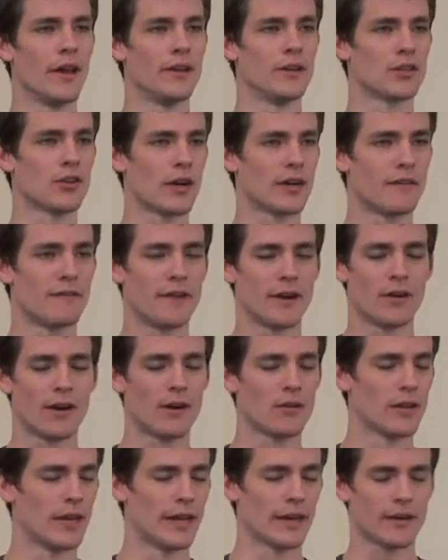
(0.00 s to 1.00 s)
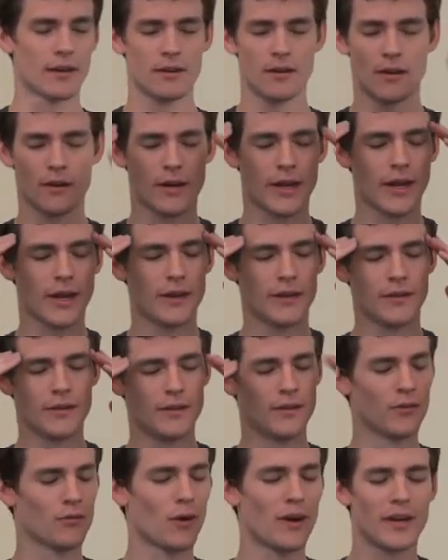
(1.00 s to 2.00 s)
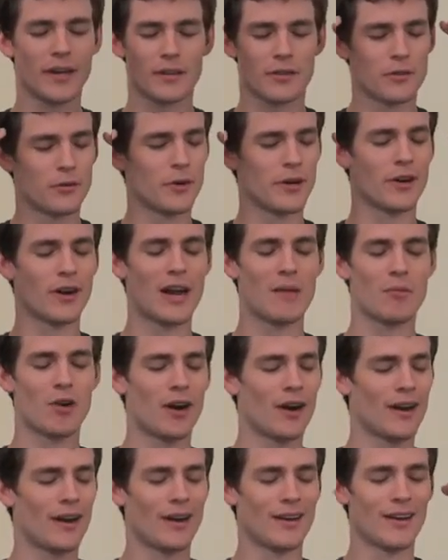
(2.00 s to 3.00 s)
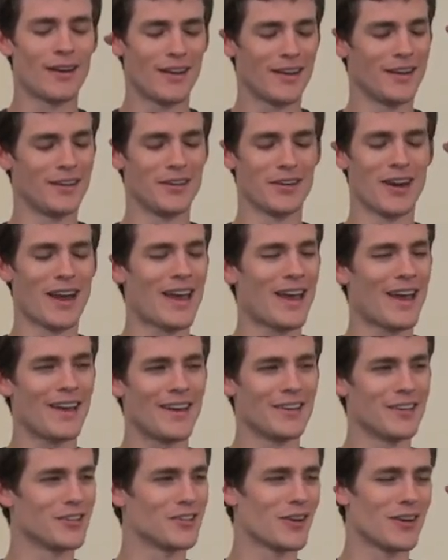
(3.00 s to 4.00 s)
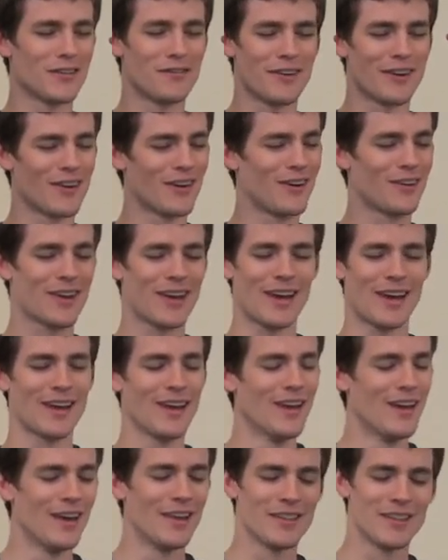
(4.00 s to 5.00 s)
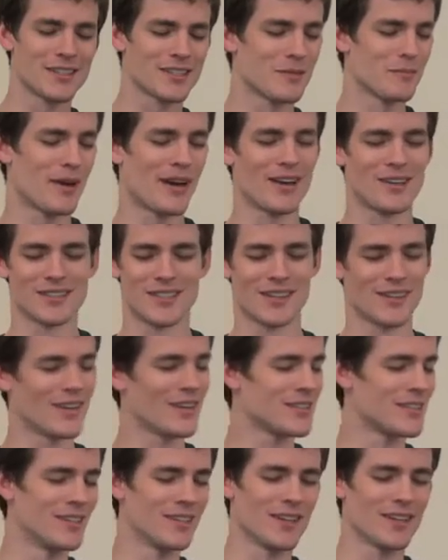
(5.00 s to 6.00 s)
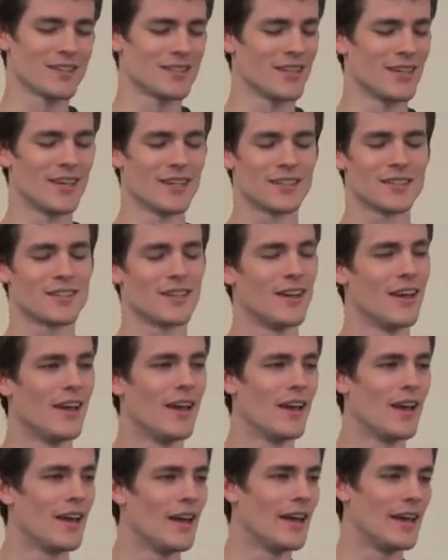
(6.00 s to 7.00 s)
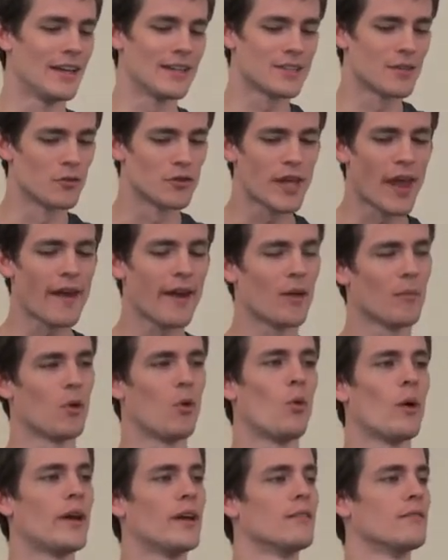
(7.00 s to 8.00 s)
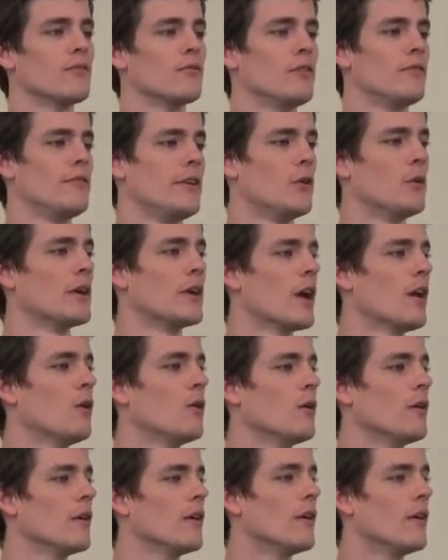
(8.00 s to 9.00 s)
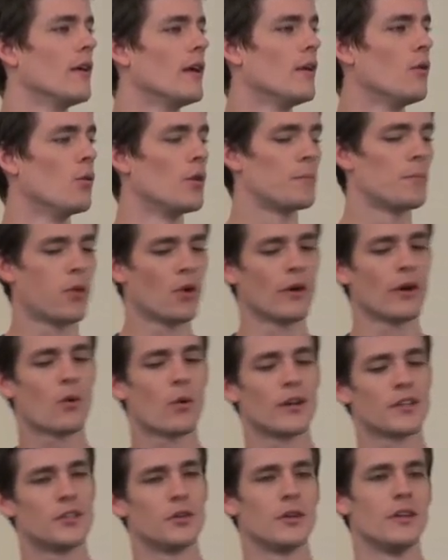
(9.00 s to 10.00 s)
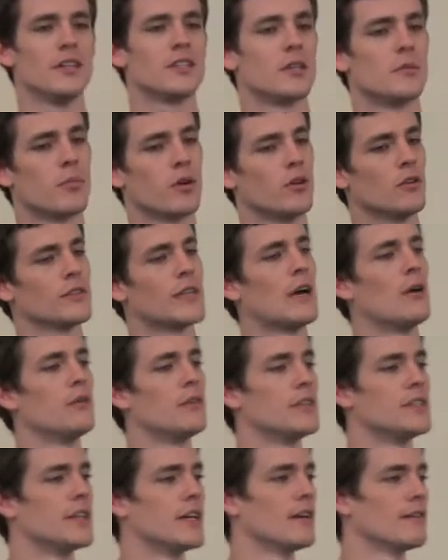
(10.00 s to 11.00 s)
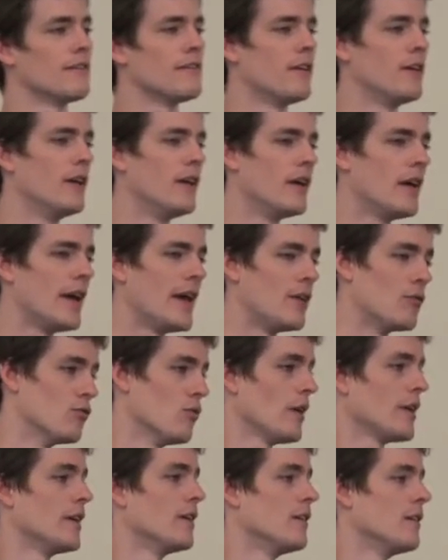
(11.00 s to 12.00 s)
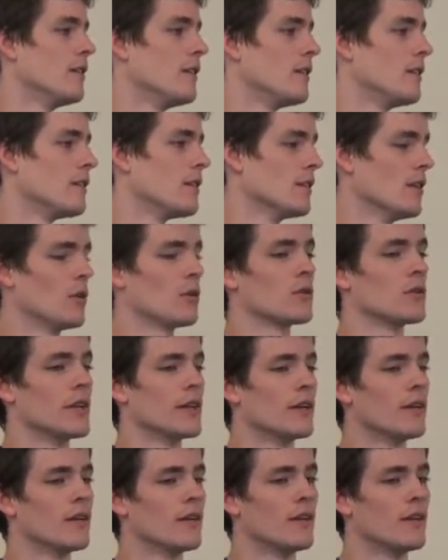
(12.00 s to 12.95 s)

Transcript: you're trying to figure out like, okay, you're running it through your MRI in your head and you're trying to figure out, okay, this compiles to this and does this. It's a terrible way of reviewing code. With pull requests, you can easily pull down the diff and run it locally.